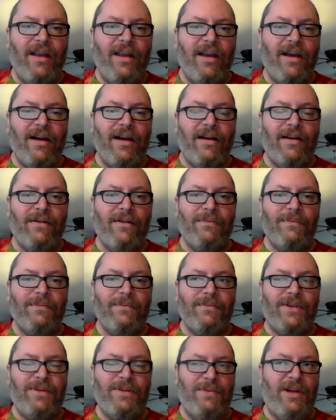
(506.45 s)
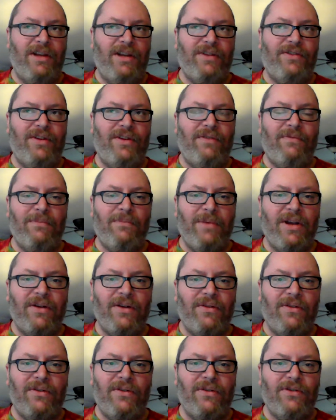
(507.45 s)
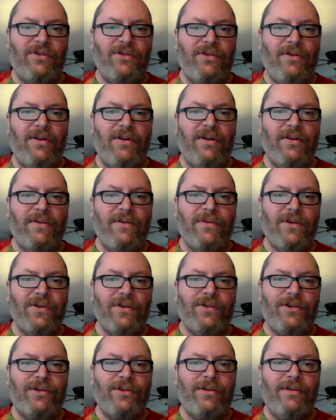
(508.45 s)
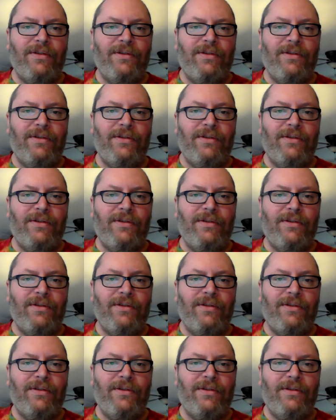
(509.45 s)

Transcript: To me, it's even better than the studio version.